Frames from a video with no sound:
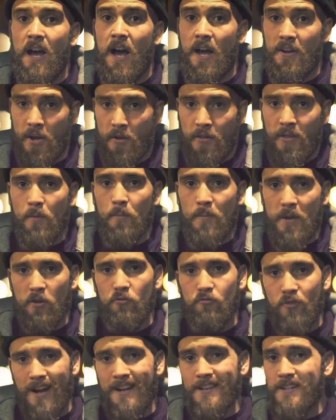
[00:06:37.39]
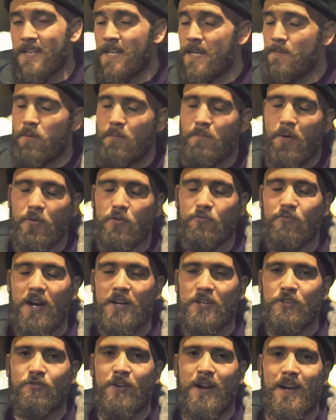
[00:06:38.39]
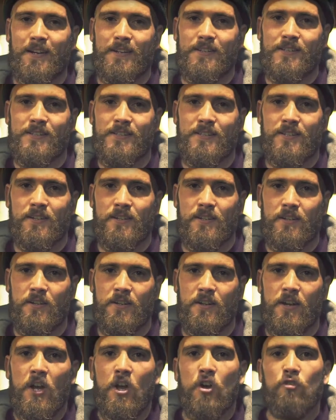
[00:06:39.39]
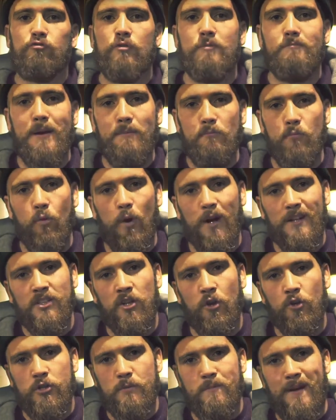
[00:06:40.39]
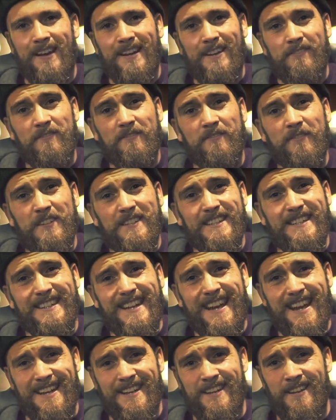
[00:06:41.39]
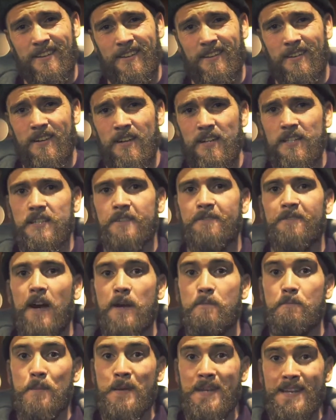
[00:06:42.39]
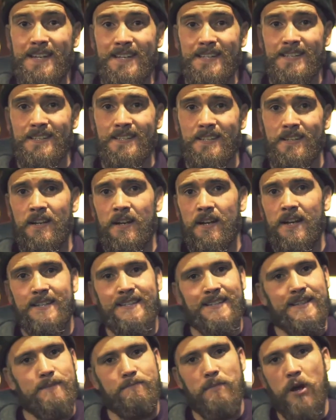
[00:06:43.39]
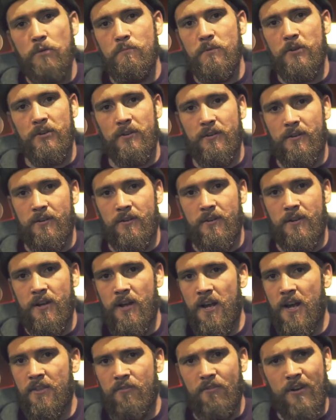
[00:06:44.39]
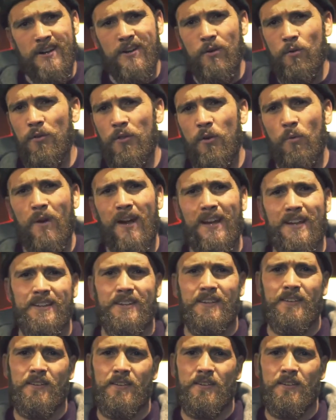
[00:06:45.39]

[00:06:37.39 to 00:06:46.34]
I know they'll be alright and you keep them on the right tracks. Remember what I told you about living for today. To find peace is in the moment, and there ain't no other way.